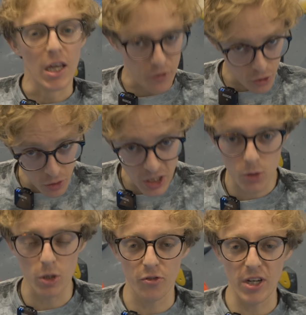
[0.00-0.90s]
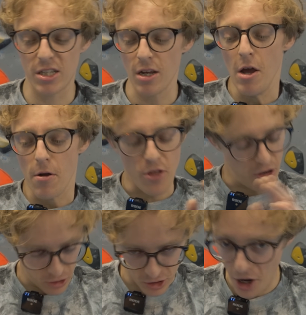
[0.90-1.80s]
If you do need to switch feet, there
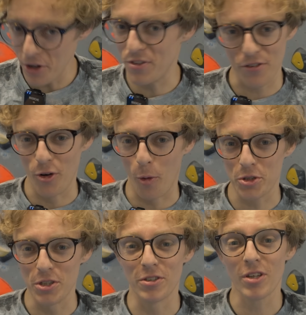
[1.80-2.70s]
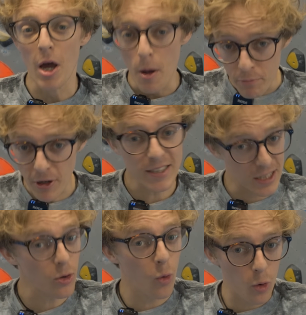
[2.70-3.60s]
are a ton of different options.
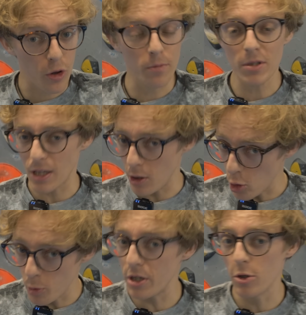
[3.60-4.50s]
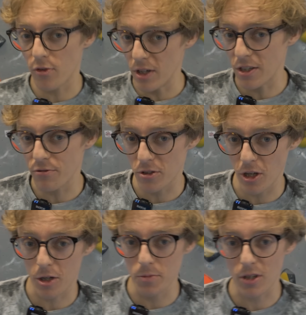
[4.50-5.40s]
Practice all of them because they'll all be useful in different
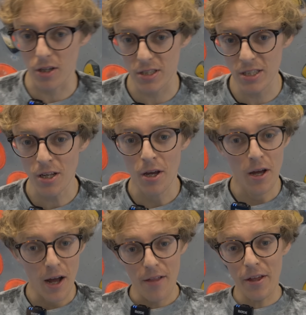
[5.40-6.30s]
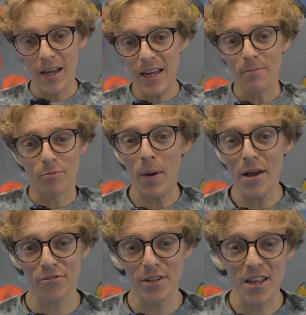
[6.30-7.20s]
circumstances. And then, hey,
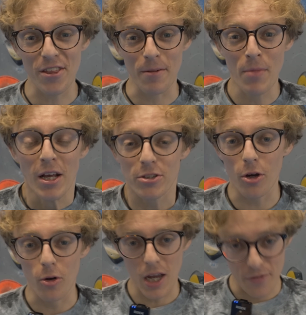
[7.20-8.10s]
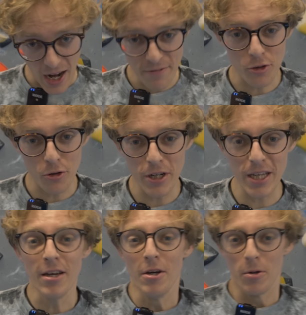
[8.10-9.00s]
prepared for anything. So if you haven't already,